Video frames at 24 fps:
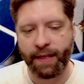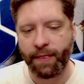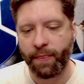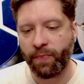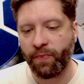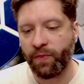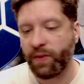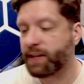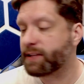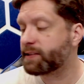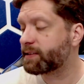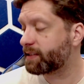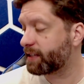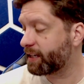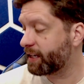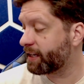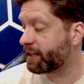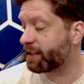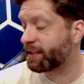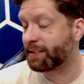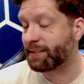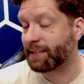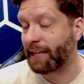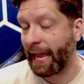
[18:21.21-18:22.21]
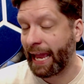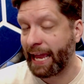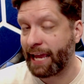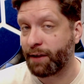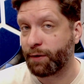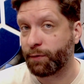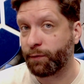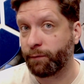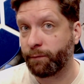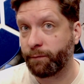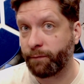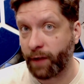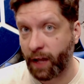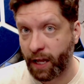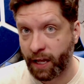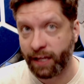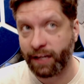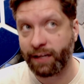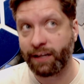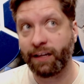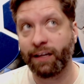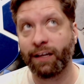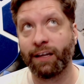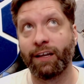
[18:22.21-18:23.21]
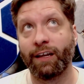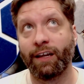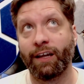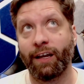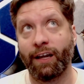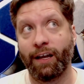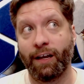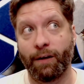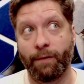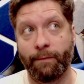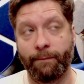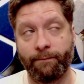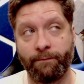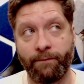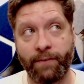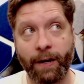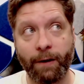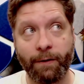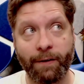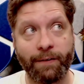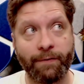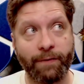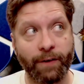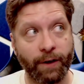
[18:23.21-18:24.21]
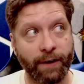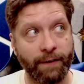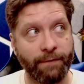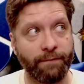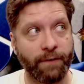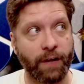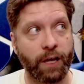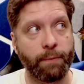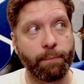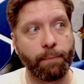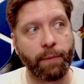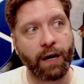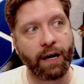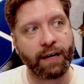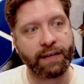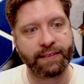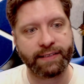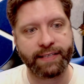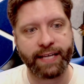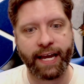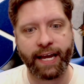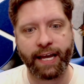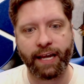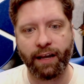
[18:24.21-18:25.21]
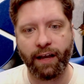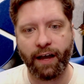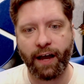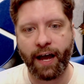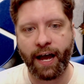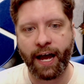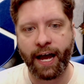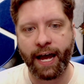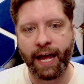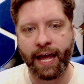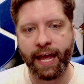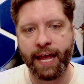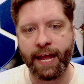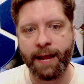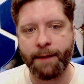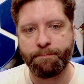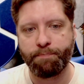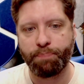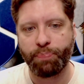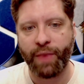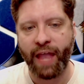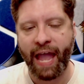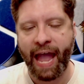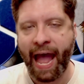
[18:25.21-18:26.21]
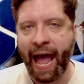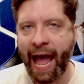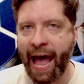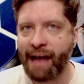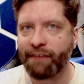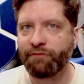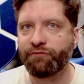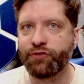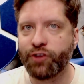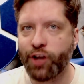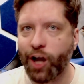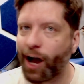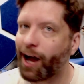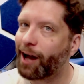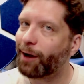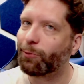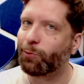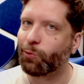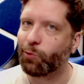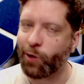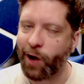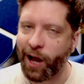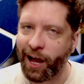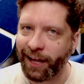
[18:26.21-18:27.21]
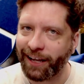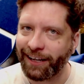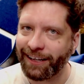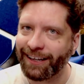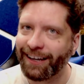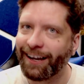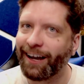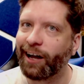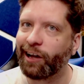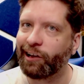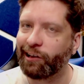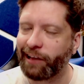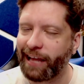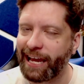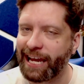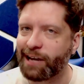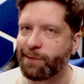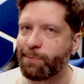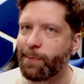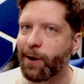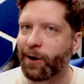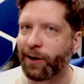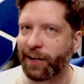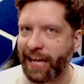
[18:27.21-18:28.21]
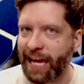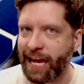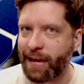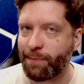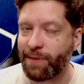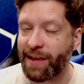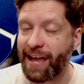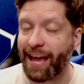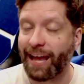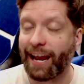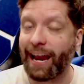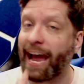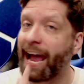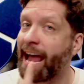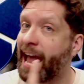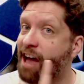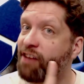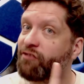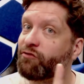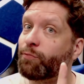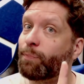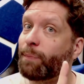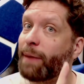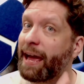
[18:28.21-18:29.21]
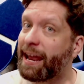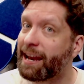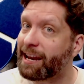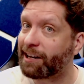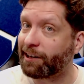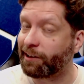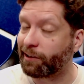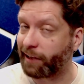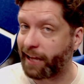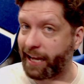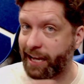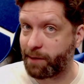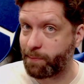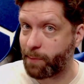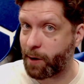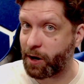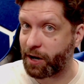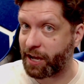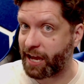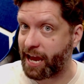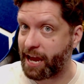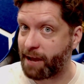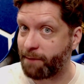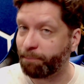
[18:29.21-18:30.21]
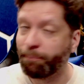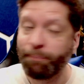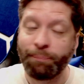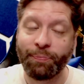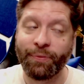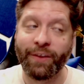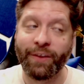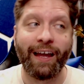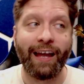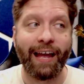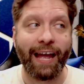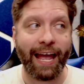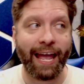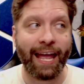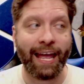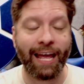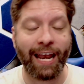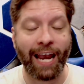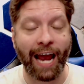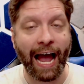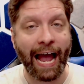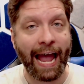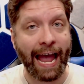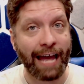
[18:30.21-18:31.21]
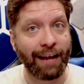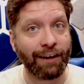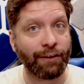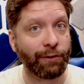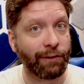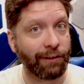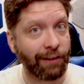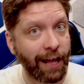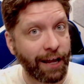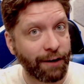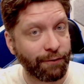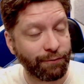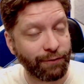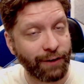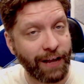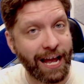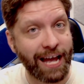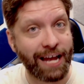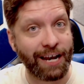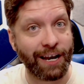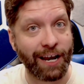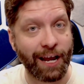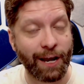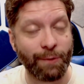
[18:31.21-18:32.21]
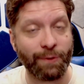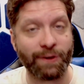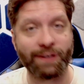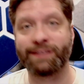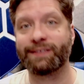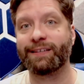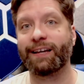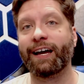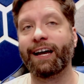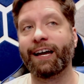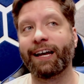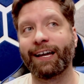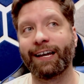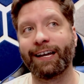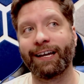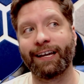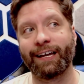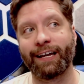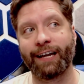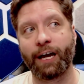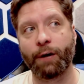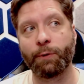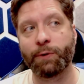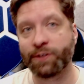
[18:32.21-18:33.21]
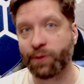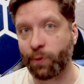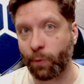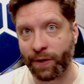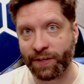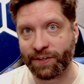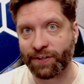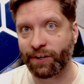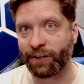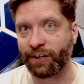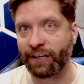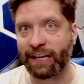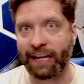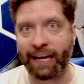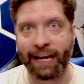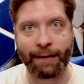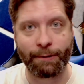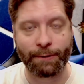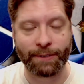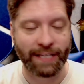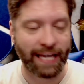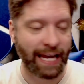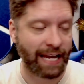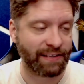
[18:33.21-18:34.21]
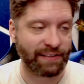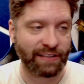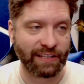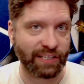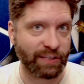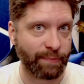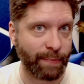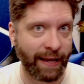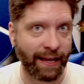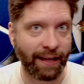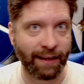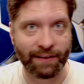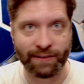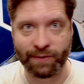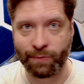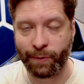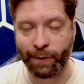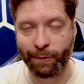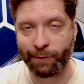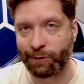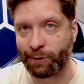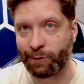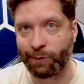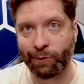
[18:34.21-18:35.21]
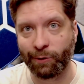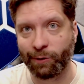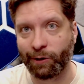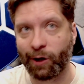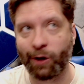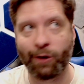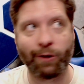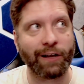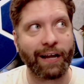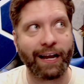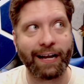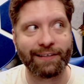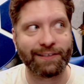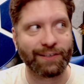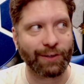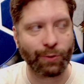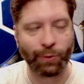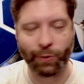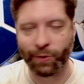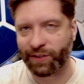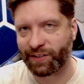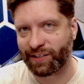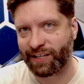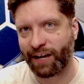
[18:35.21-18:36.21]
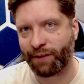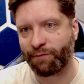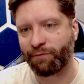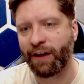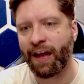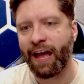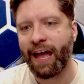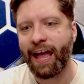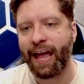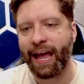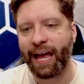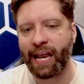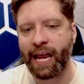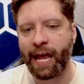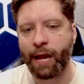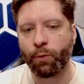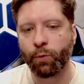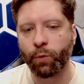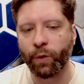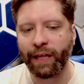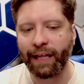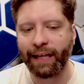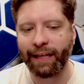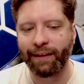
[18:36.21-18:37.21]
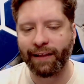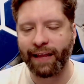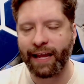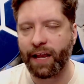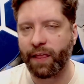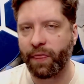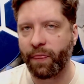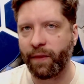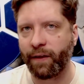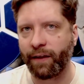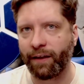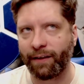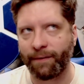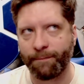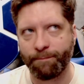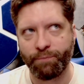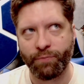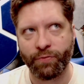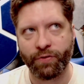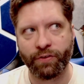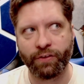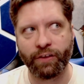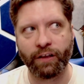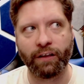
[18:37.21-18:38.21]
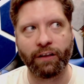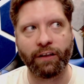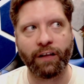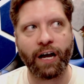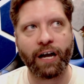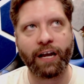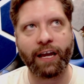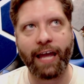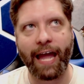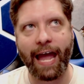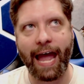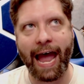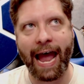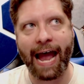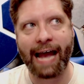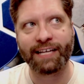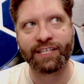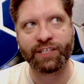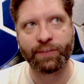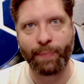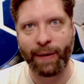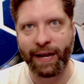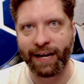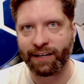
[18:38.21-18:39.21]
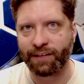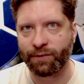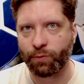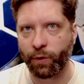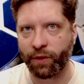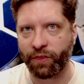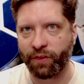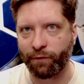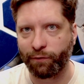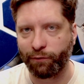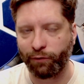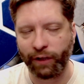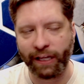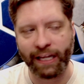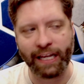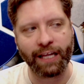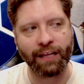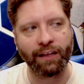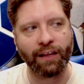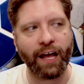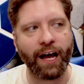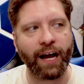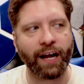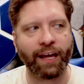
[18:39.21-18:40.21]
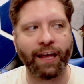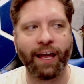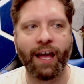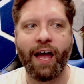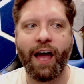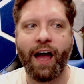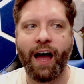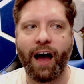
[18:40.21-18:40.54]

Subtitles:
This is a fun, very, very fun box set. I have not run a Lankhmar game yet. I have been in a Lankhmar game, and I had a lot of fun, and I was a wizard, and I was casting spells, and we were doing all kinds of cool stuff, and I really like the luck aspect with the fleeting luck.